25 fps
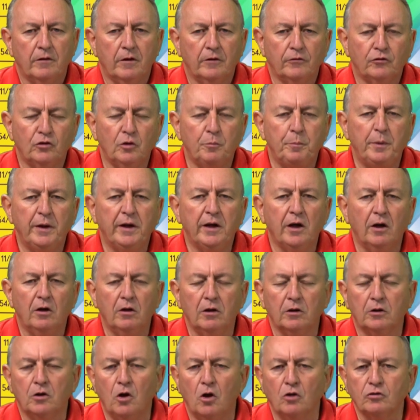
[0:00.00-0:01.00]
right, should be
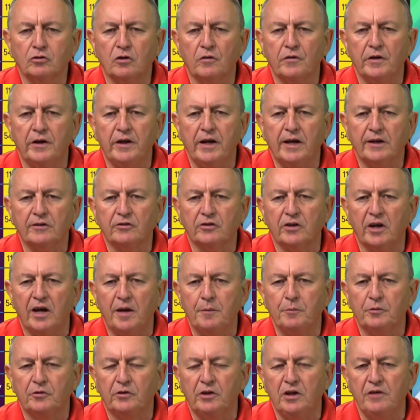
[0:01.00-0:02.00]
goals in the next
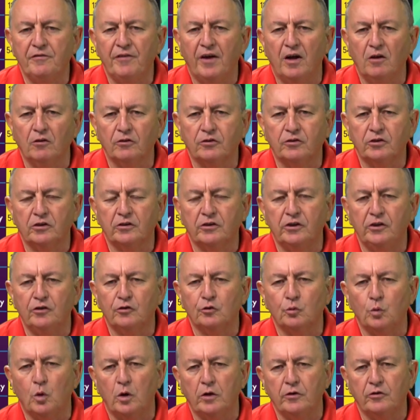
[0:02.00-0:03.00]
game, Steve. Hull City,
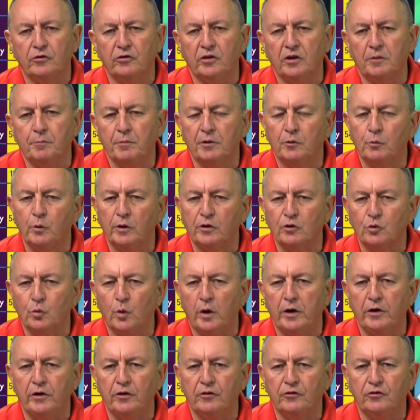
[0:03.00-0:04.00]
Swansea. But which
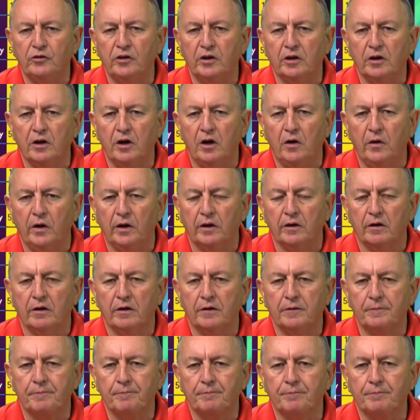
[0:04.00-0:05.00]
way do you see it going, though?